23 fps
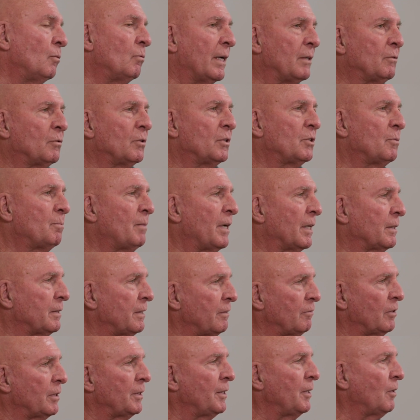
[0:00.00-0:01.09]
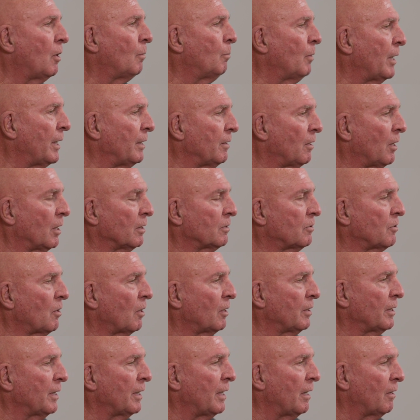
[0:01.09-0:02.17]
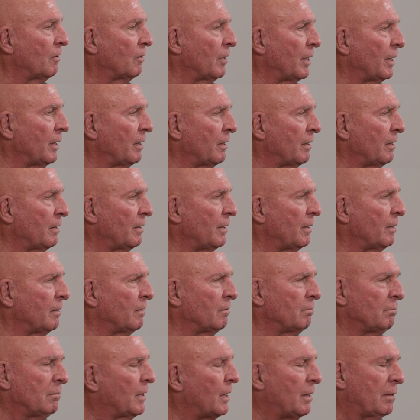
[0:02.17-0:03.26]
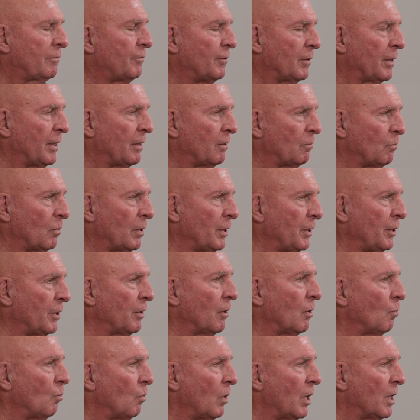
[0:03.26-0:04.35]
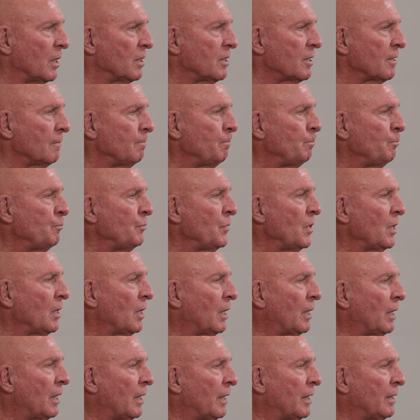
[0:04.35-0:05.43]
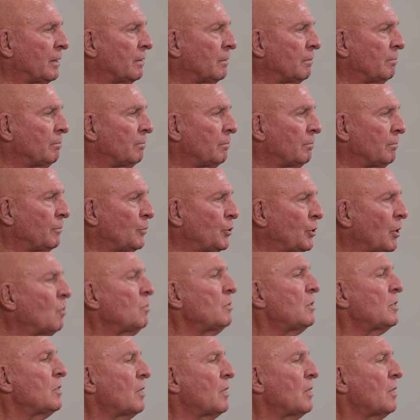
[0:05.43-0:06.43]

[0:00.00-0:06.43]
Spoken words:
the retrospective at the Albright Knox Art Gallery in, I forget what year it was, Joan